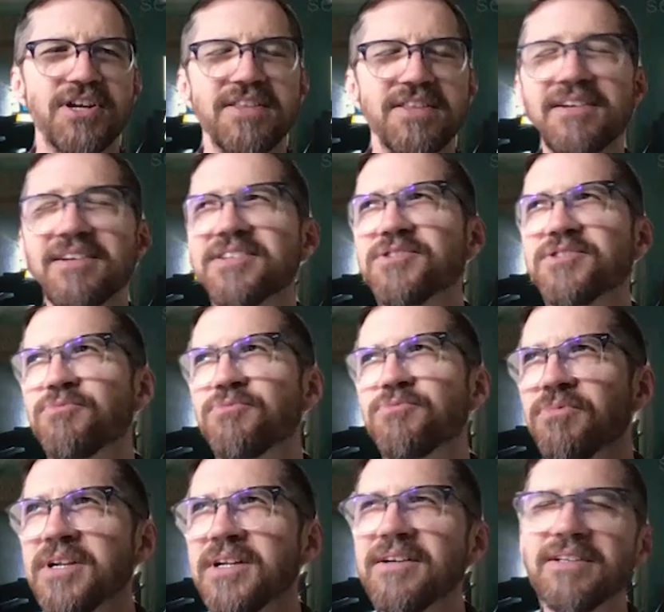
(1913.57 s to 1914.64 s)
And I think it's
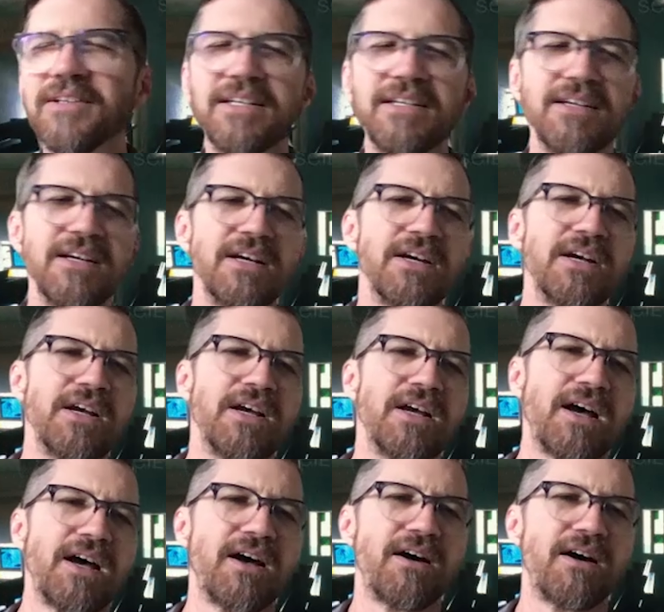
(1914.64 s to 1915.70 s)
really
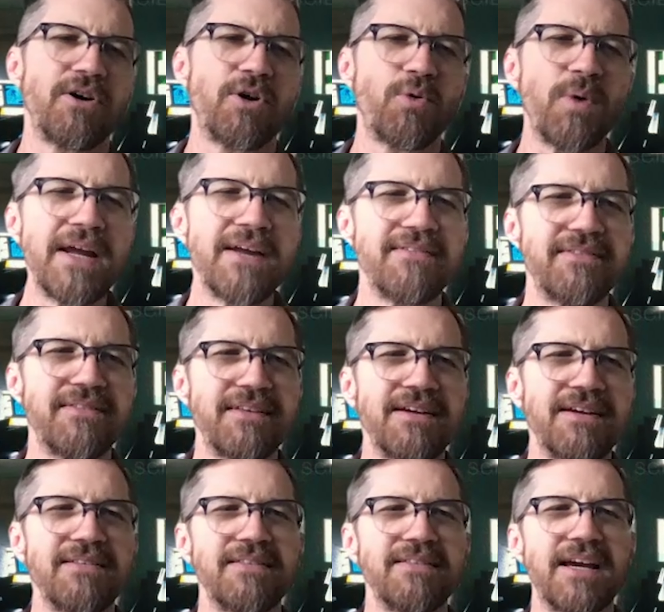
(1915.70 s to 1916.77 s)
a great
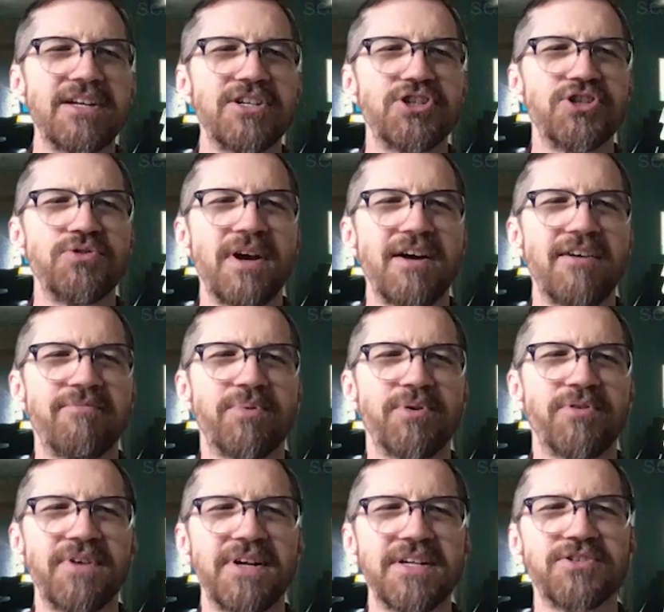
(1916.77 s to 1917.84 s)
thing that you have
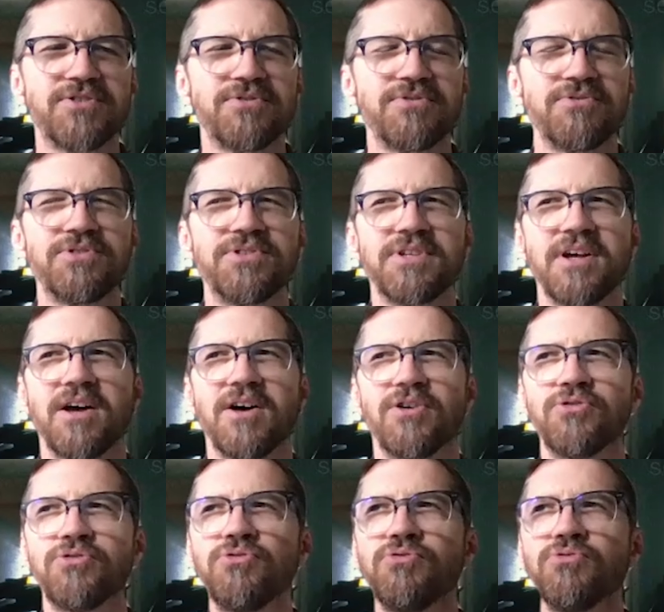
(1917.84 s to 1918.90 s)
professors
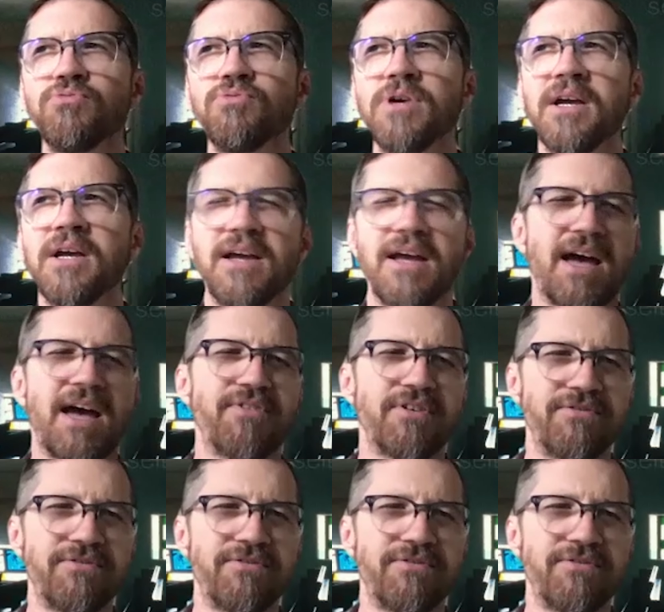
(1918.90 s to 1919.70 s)
who have a